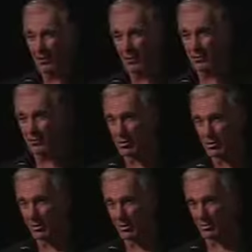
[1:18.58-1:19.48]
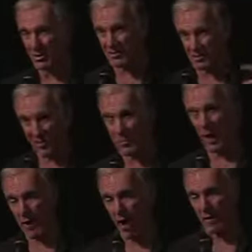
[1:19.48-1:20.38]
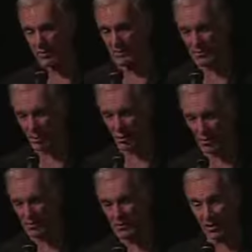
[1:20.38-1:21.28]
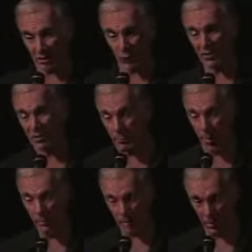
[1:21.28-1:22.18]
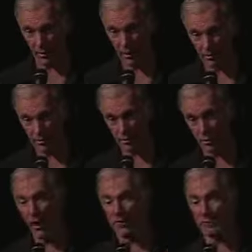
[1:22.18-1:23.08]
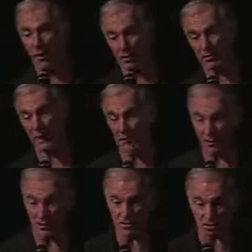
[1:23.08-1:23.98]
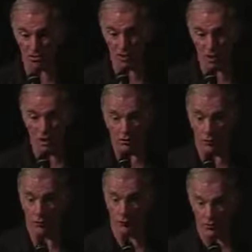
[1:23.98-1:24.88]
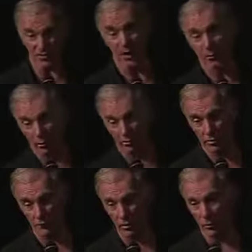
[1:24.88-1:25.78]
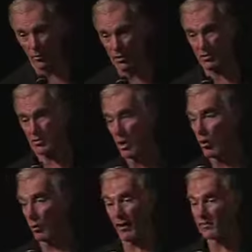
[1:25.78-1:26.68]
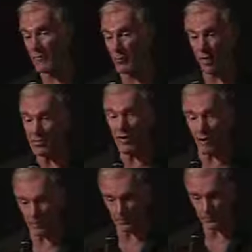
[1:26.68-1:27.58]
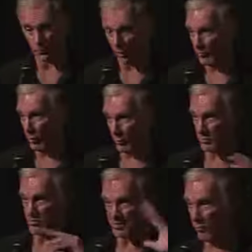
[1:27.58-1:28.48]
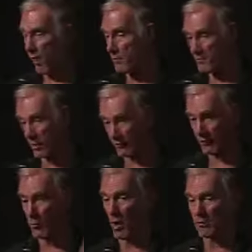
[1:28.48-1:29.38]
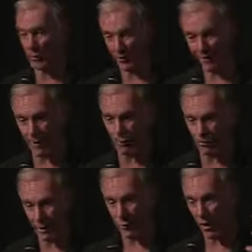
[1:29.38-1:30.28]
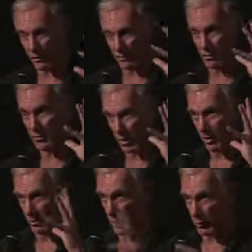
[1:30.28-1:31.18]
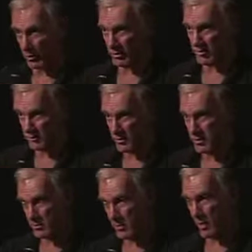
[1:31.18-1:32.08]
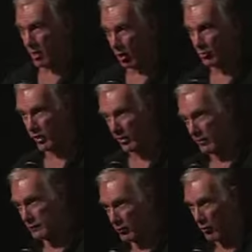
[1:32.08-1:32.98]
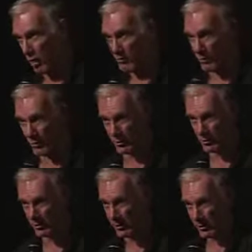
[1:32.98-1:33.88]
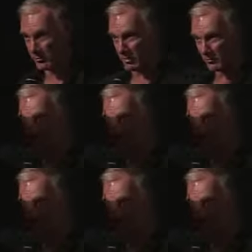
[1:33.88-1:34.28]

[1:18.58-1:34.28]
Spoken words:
to kind of just lay my eyes on some of the things that I had written about that I either hadn't paid enough attention to the first time I was in the Philippines or had never been there. And so I was describing them from other accounts, and I wanted to really see, okay, if you're on the Manila to